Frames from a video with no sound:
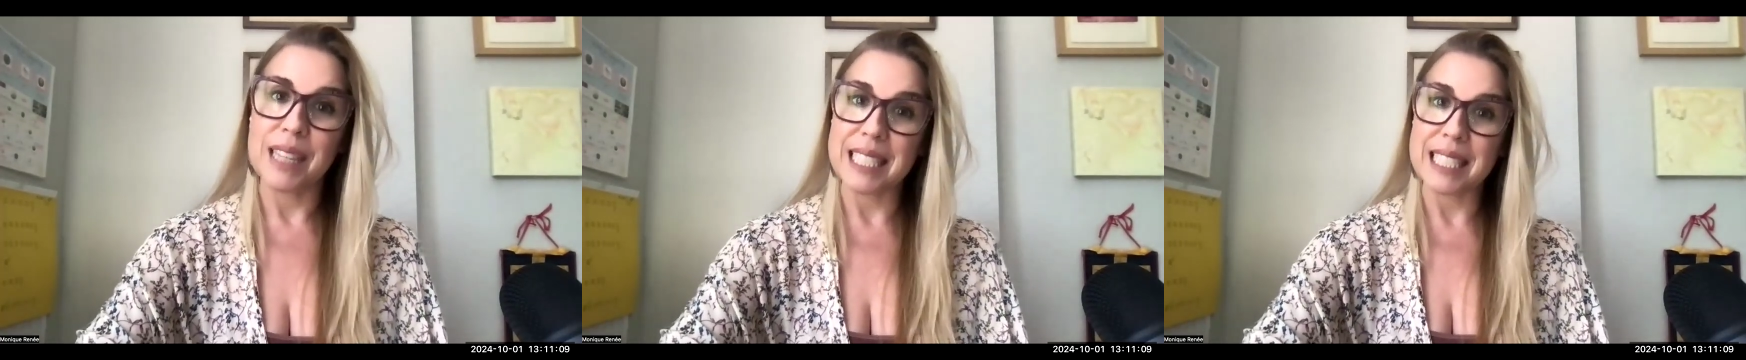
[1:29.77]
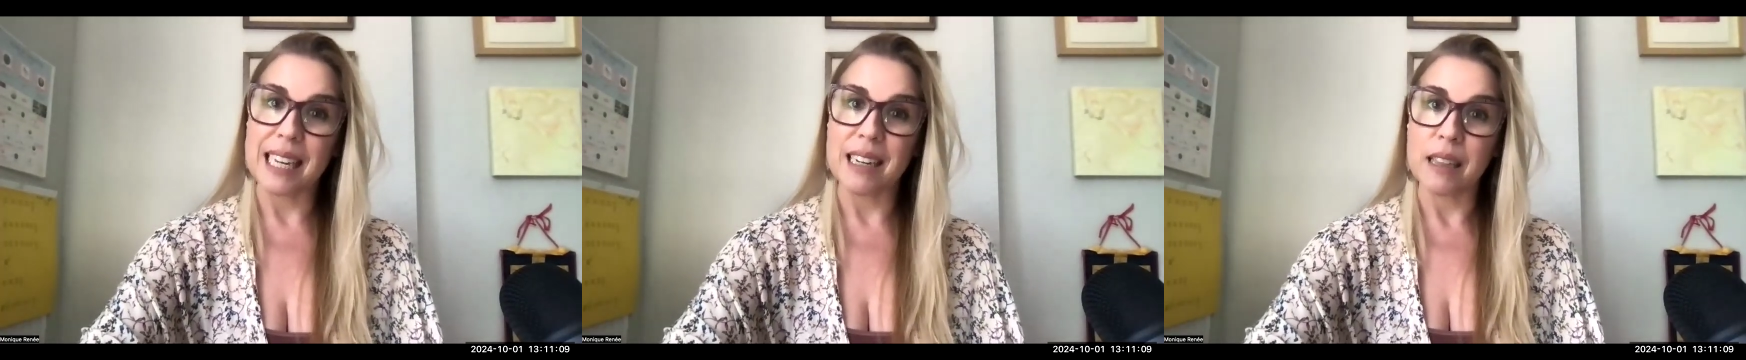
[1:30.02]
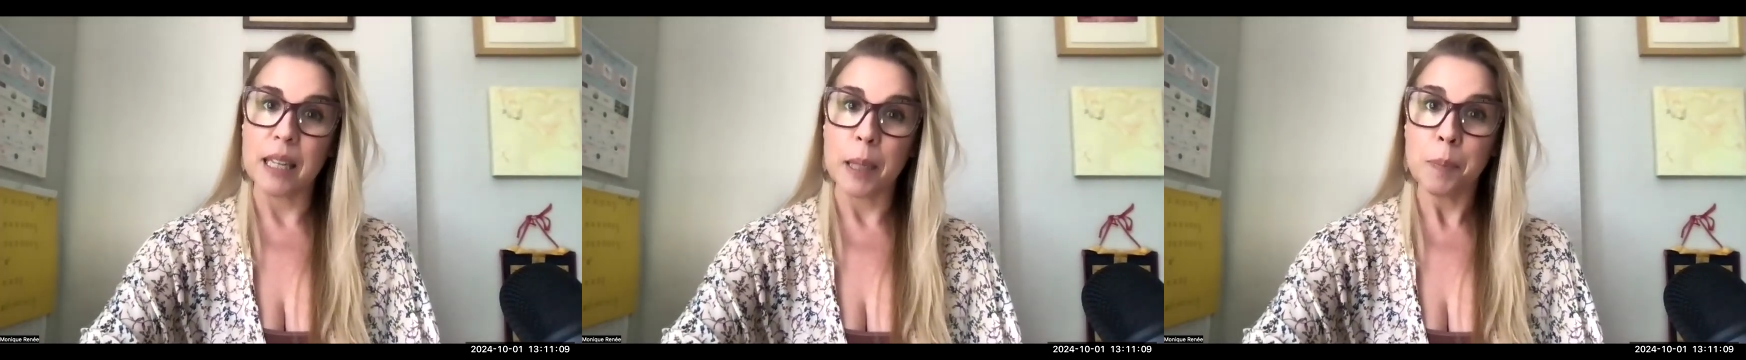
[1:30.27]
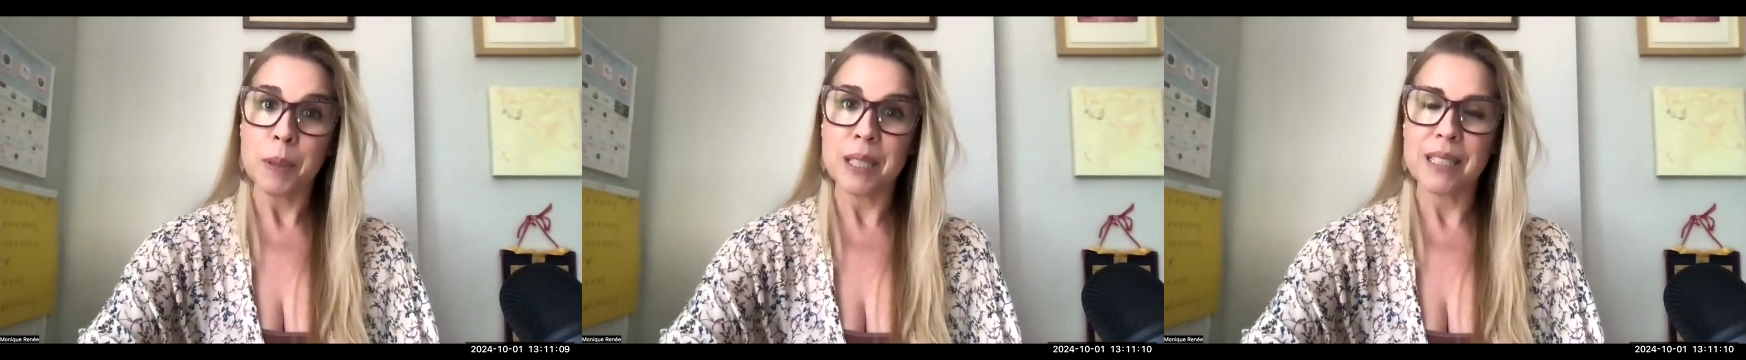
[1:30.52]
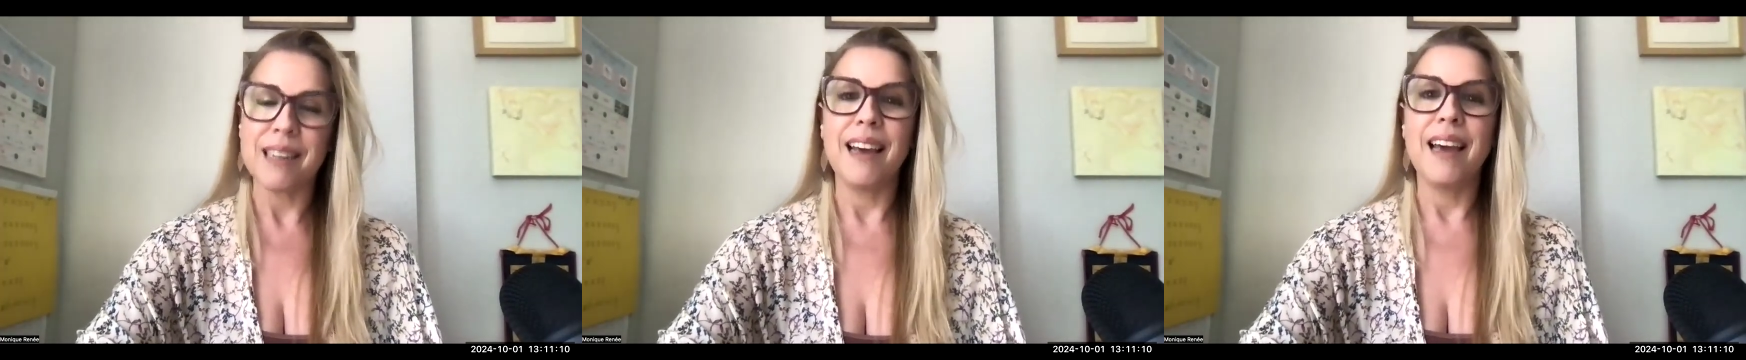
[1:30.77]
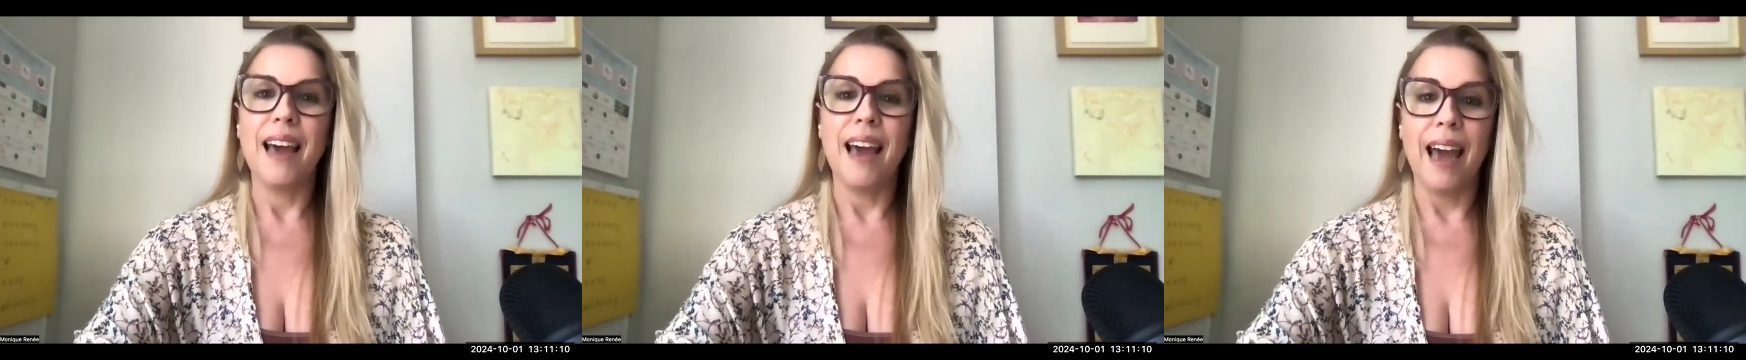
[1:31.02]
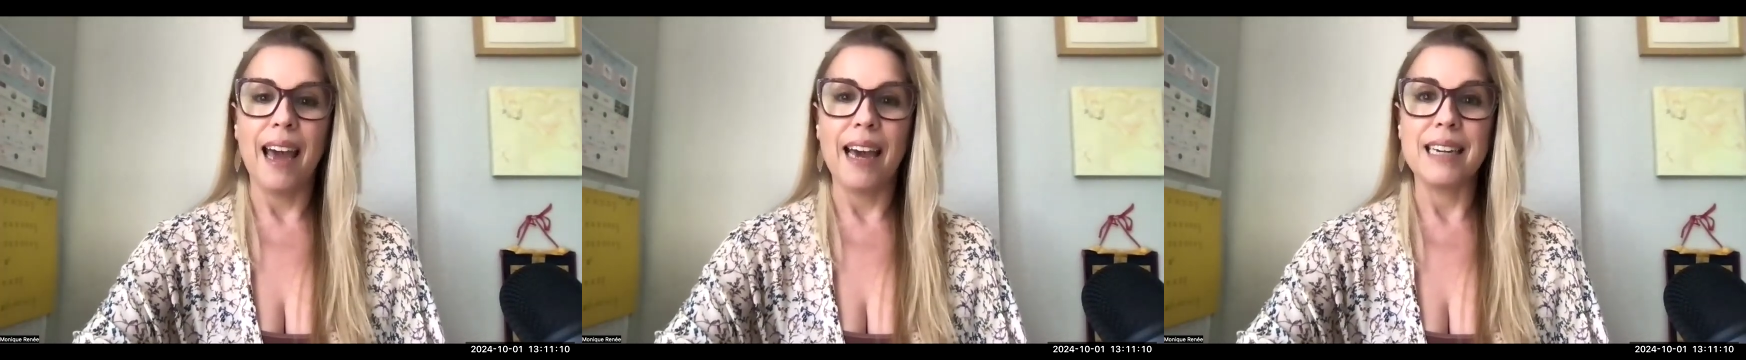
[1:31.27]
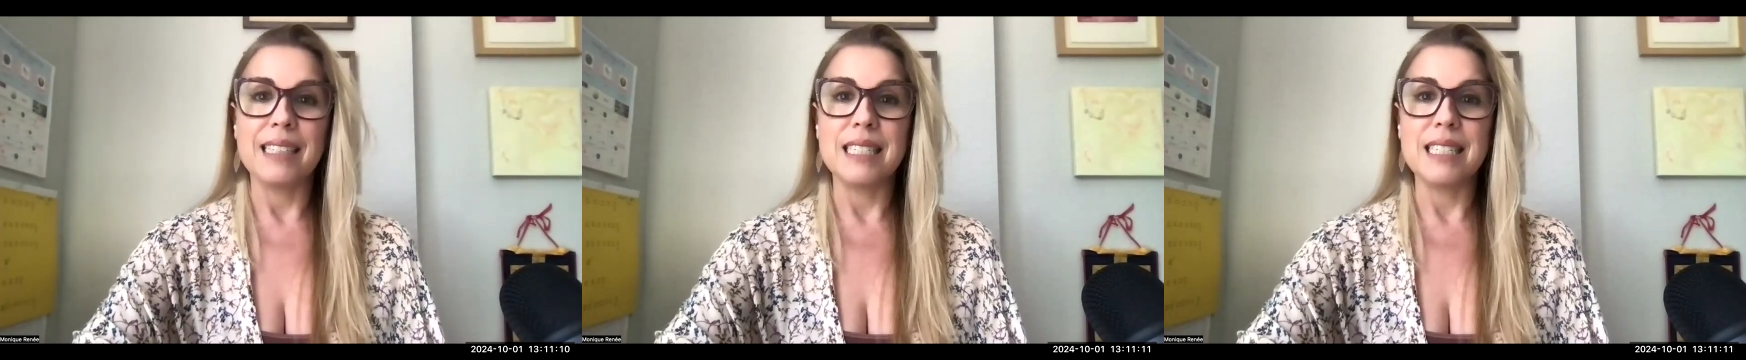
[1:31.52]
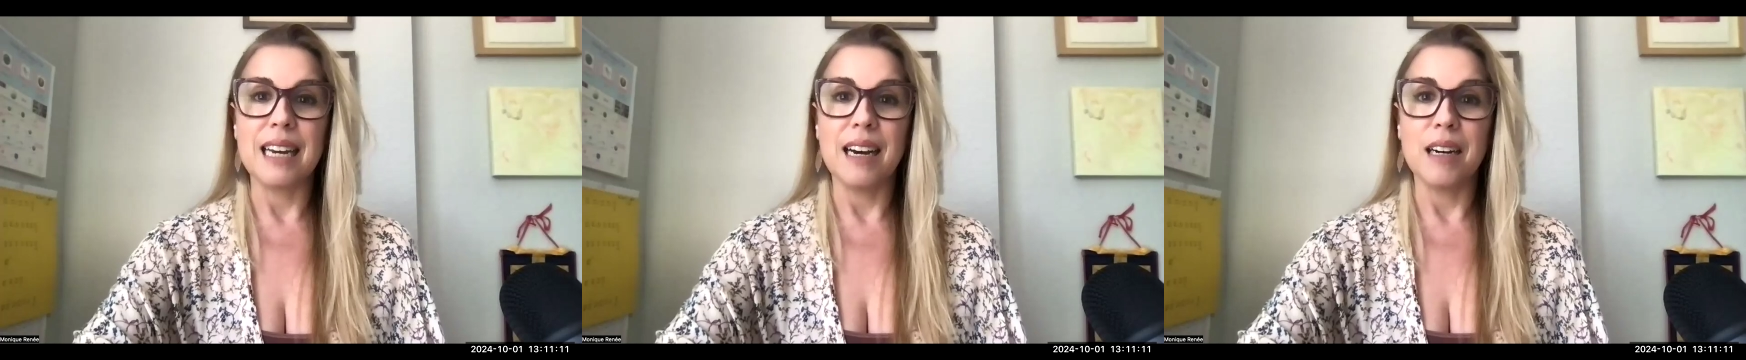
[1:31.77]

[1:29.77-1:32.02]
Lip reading: this eclipse and